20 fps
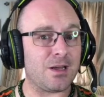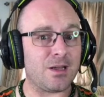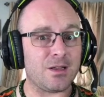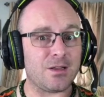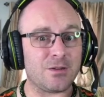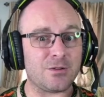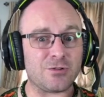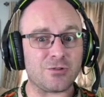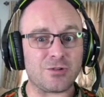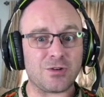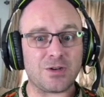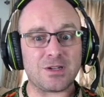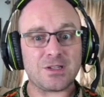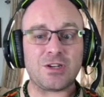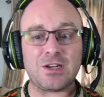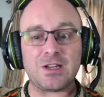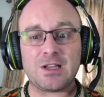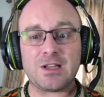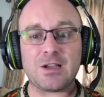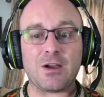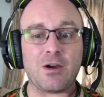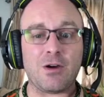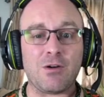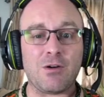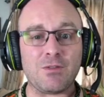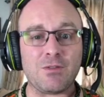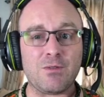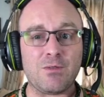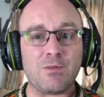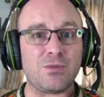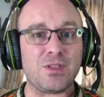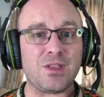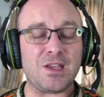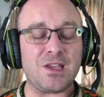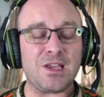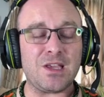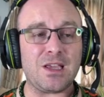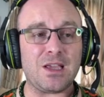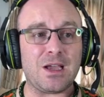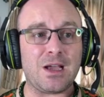transitioning over to do
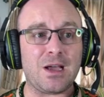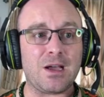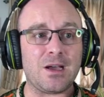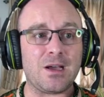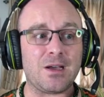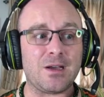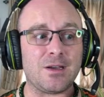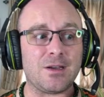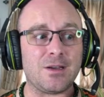the uh,